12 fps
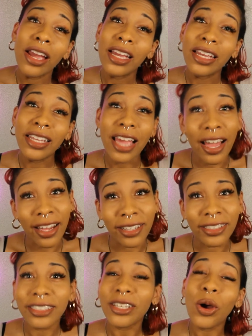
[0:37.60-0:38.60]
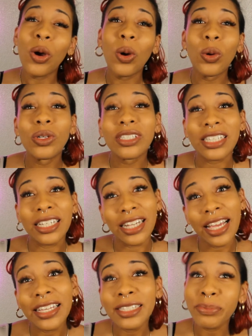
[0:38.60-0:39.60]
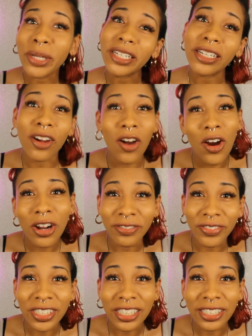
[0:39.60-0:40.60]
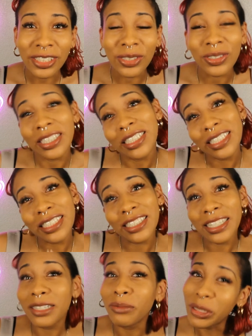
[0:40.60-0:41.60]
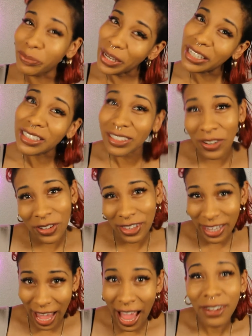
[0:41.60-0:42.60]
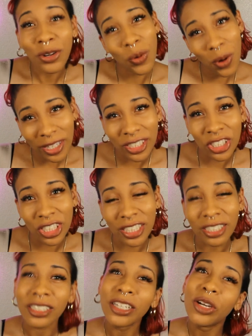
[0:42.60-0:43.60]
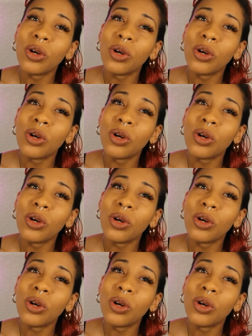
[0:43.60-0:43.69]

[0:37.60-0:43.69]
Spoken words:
Yeah, so today's pick a card video is gonna be based on that question.